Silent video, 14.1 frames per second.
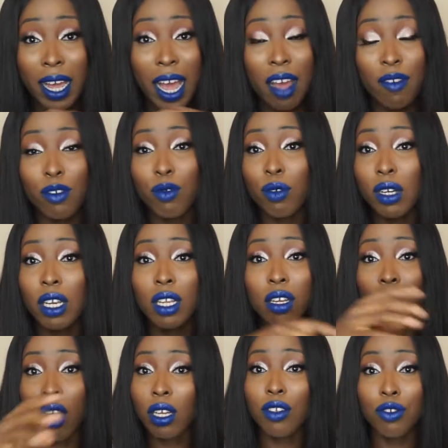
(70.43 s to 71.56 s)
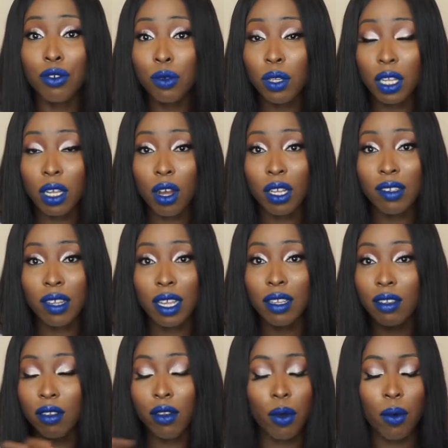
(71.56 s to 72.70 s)
I haven't really gone through the
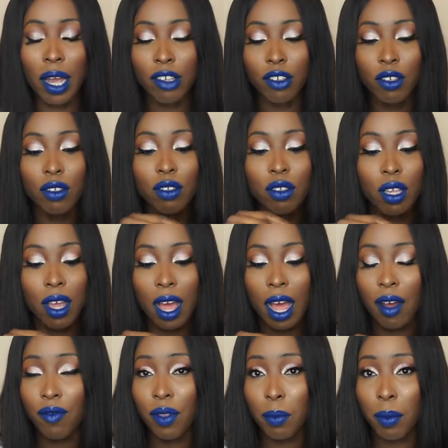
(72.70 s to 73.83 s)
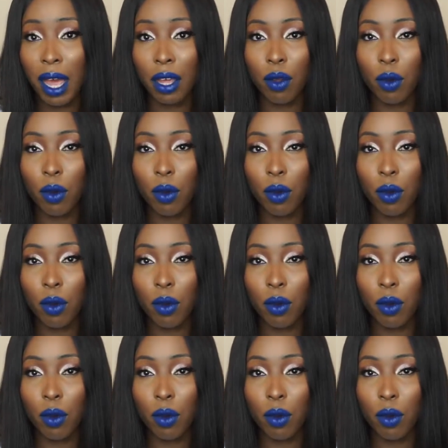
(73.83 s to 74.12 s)
contents. No, I just have the bag